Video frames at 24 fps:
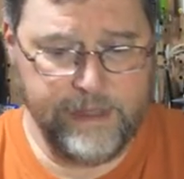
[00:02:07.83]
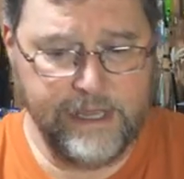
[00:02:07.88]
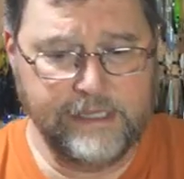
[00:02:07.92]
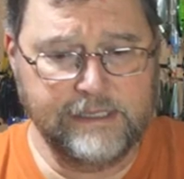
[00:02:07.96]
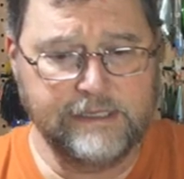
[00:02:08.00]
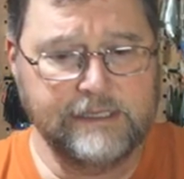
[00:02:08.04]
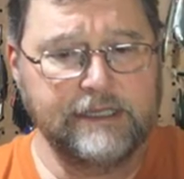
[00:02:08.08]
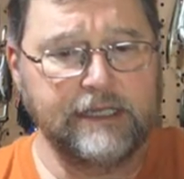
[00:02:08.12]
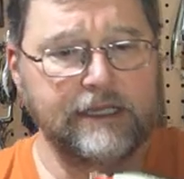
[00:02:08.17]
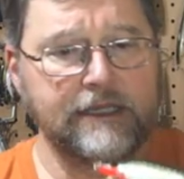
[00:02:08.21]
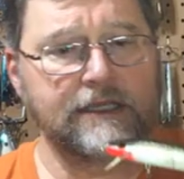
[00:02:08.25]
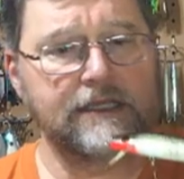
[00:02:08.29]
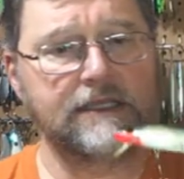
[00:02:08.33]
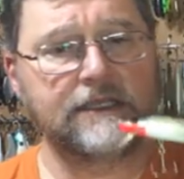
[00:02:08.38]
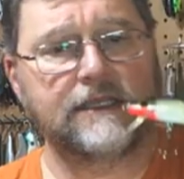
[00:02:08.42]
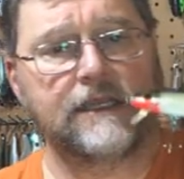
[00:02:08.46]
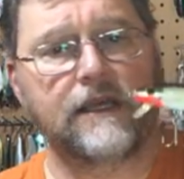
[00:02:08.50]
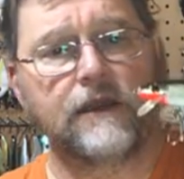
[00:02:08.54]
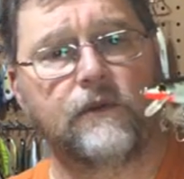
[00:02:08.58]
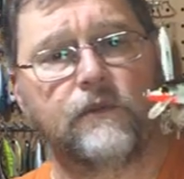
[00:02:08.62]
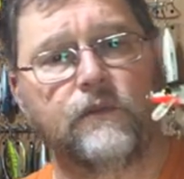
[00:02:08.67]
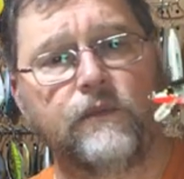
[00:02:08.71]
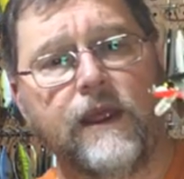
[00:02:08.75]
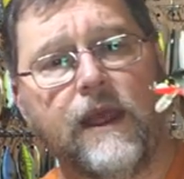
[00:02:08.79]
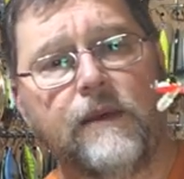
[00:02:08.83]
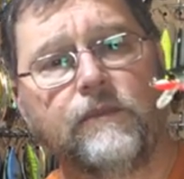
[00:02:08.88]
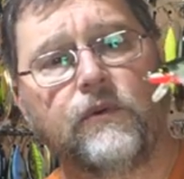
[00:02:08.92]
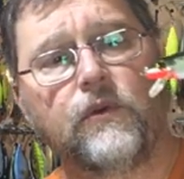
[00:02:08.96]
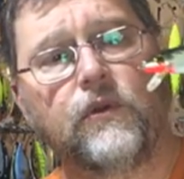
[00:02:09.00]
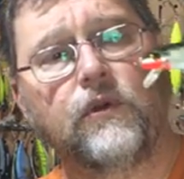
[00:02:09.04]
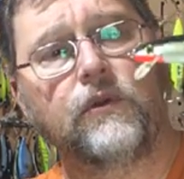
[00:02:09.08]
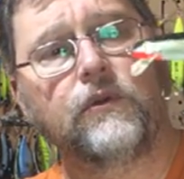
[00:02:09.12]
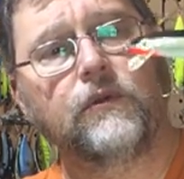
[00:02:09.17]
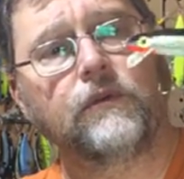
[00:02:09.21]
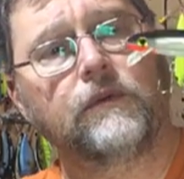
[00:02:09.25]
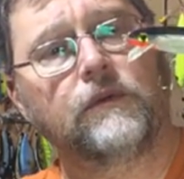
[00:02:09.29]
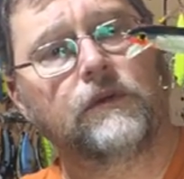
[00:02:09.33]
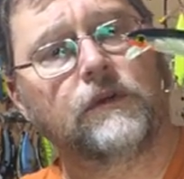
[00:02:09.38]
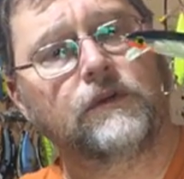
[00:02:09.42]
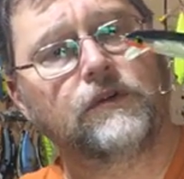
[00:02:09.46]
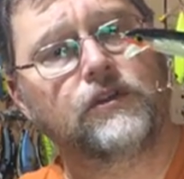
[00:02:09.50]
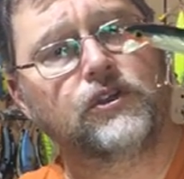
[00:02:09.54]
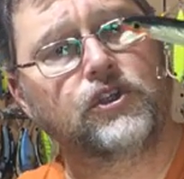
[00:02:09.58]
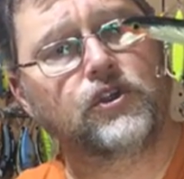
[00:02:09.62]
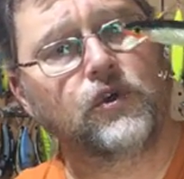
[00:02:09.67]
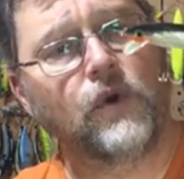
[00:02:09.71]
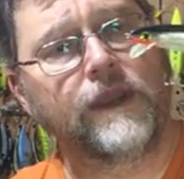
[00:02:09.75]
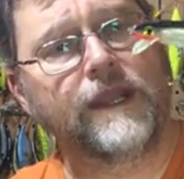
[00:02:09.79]
makes this Rebel
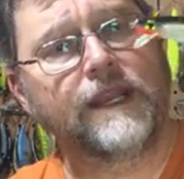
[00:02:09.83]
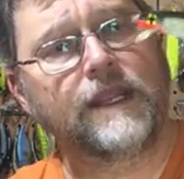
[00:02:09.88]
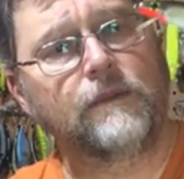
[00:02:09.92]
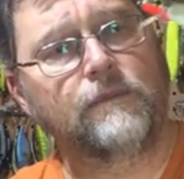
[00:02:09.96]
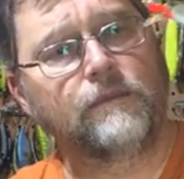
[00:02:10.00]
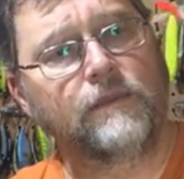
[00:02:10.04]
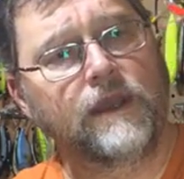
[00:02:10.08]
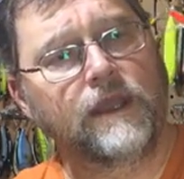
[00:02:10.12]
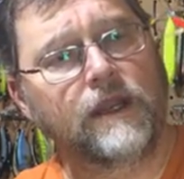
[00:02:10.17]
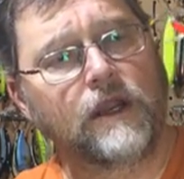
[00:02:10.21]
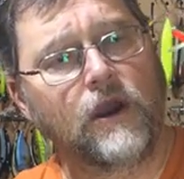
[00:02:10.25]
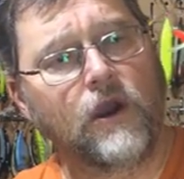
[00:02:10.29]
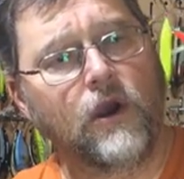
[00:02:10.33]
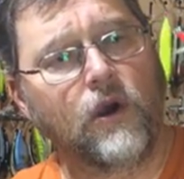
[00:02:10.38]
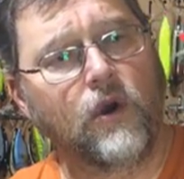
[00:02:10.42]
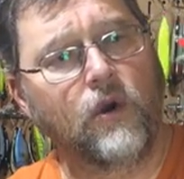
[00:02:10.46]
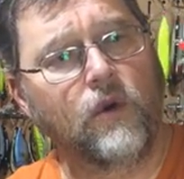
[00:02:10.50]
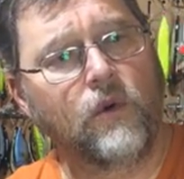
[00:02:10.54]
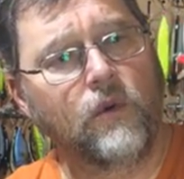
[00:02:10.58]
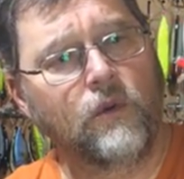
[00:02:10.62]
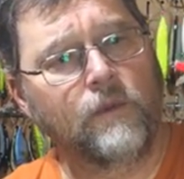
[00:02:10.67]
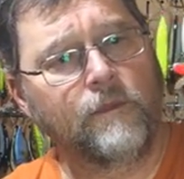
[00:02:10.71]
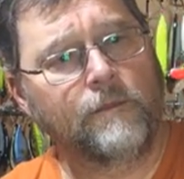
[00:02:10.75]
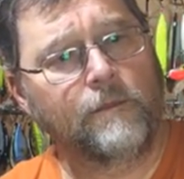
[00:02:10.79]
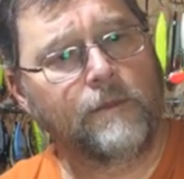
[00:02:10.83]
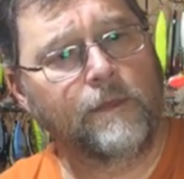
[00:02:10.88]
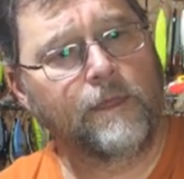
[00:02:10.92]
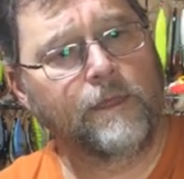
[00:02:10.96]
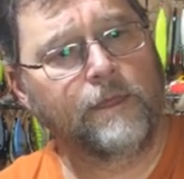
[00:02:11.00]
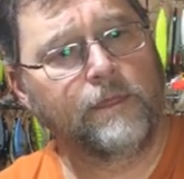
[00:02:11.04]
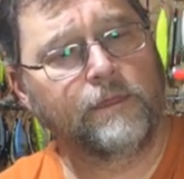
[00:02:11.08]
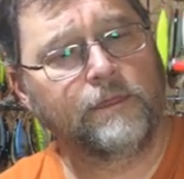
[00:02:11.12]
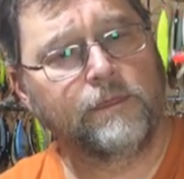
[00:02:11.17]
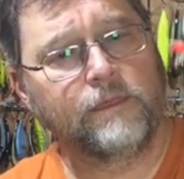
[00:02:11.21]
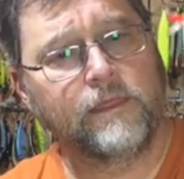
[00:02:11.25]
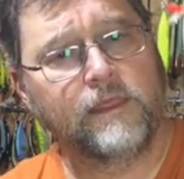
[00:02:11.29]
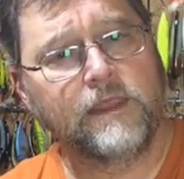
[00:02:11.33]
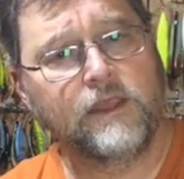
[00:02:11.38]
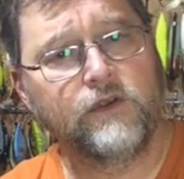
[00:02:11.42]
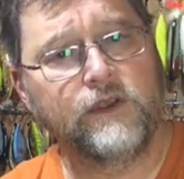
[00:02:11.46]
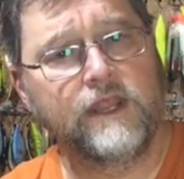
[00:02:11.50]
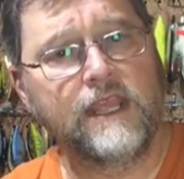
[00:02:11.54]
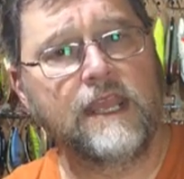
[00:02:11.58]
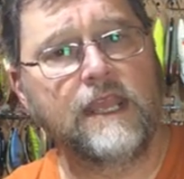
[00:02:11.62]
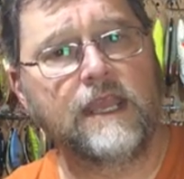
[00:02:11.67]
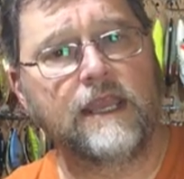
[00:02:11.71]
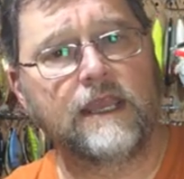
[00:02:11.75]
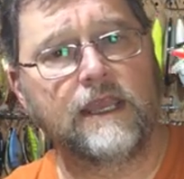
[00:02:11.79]
Jointed Minnow
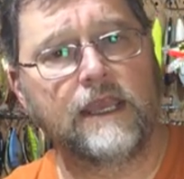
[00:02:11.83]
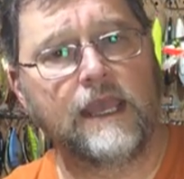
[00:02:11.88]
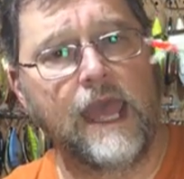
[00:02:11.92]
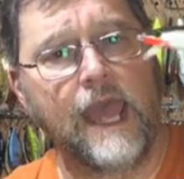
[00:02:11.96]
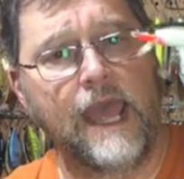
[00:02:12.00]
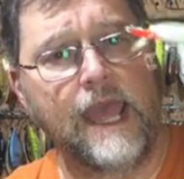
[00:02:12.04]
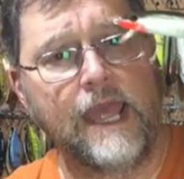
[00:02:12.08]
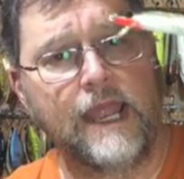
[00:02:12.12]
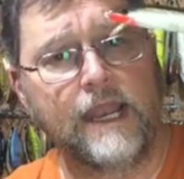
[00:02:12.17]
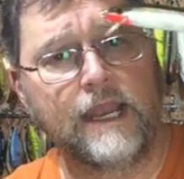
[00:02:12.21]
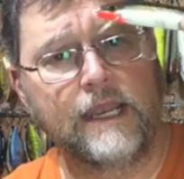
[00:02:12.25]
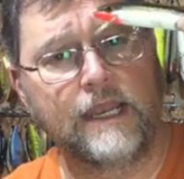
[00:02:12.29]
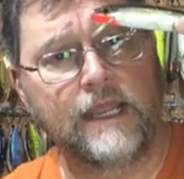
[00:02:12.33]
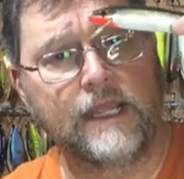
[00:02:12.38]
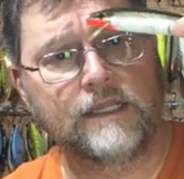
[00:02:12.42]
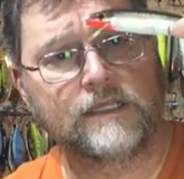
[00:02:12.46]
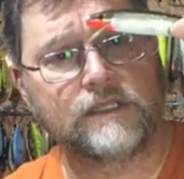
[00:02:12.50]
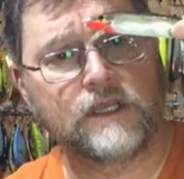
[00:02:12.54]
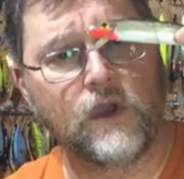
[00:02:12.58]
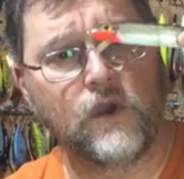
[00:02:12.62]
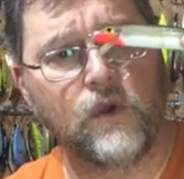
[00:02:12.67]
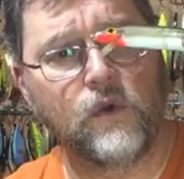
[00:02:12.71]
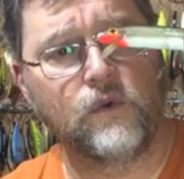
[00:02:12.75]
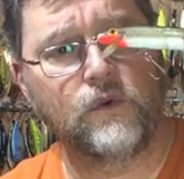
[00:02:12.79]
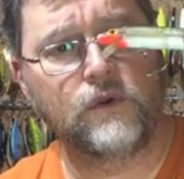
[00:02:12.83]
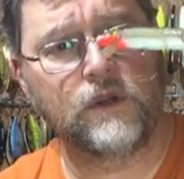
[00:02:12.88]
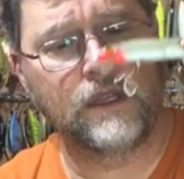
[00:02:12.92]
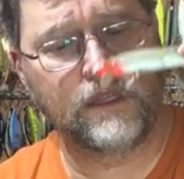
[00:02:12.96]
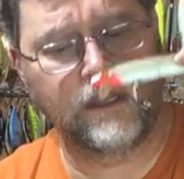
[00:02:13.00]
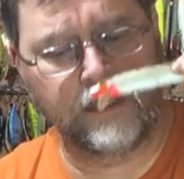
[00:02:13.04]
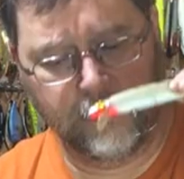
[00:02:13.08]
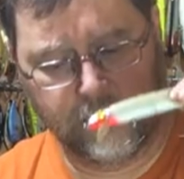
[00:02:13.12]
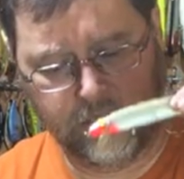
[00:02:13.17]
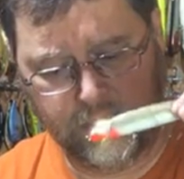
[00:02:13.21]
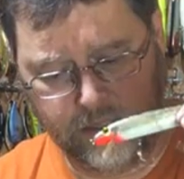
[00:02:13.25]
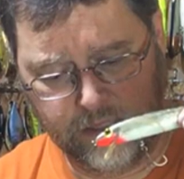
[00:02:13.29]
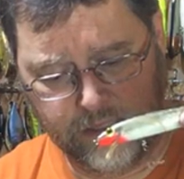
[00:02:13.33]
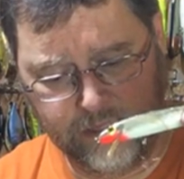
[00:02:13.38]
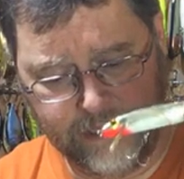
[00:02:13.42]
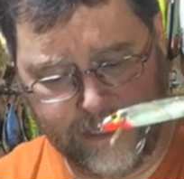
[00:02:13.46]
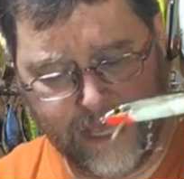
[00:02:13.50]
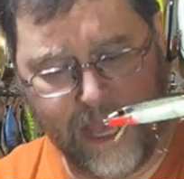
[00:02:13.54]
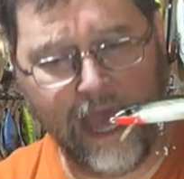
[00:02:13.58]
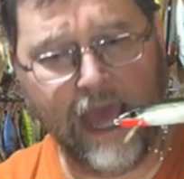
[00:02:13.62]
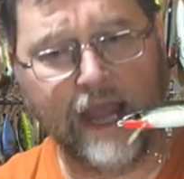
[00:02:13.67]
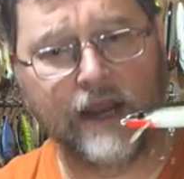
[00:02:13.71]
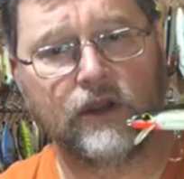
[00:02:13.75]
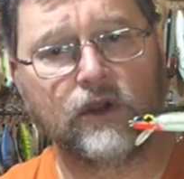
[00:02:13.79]
unique and its own
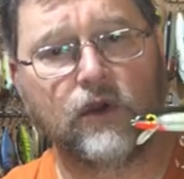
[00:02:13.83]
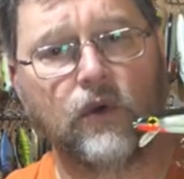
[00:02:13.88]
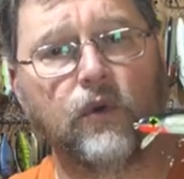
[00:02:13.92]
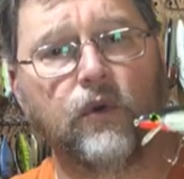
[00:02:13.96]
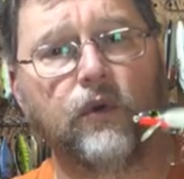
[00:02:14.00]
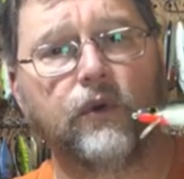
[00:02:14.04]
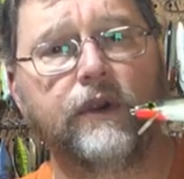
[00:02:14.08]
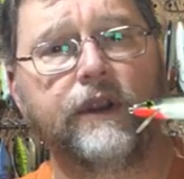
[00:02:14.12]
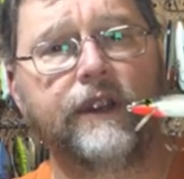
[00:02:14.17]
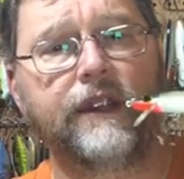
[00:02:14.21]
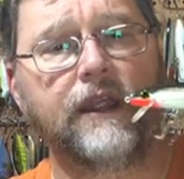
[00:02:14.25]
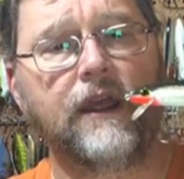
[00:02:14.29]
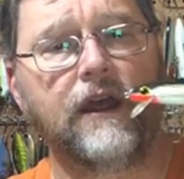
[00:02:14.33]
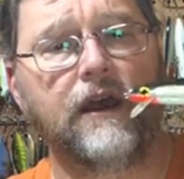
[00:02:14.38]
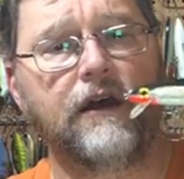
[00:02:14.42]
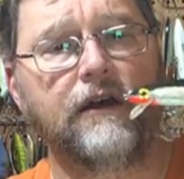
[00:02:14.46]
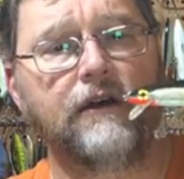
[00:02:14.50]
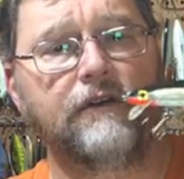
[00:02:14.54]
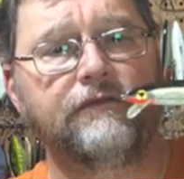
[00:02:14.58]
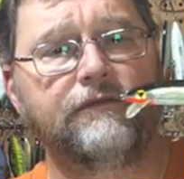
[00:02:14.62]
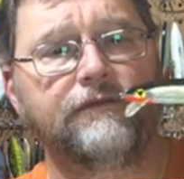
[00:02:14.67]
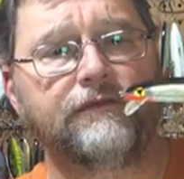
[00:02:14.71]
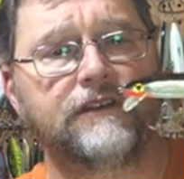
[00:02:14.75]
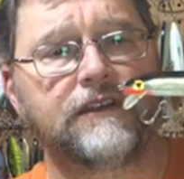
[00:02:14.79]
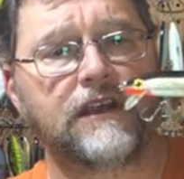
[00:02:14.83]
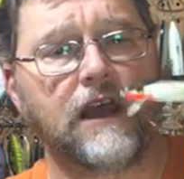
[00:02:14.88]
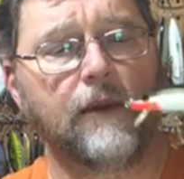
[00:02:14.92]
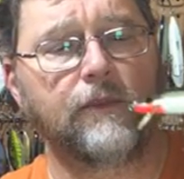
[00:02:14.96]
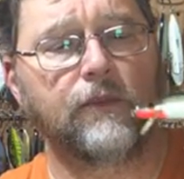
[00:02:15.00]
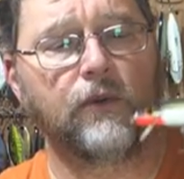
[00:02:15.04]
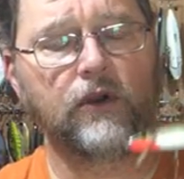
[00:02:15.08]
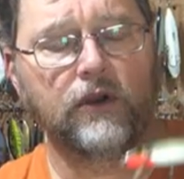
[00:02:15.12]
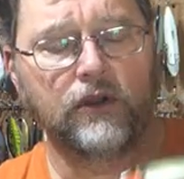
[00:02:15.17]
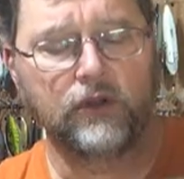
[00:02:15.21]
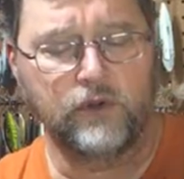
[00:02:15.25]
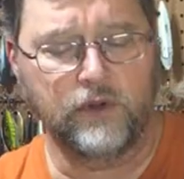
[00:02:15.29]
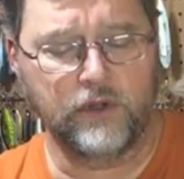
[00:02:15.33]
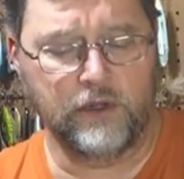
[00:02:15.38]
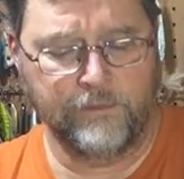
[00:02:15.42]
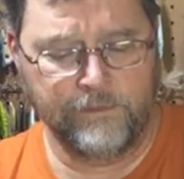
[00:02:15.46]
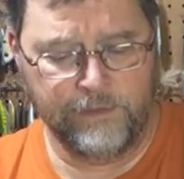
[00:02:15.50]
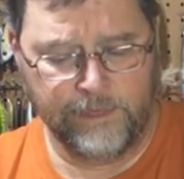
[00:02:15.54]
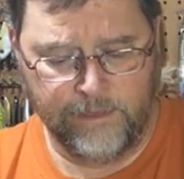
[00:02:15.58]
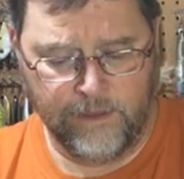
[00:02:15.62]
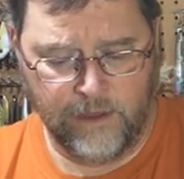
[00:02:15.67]
category of topwater lure?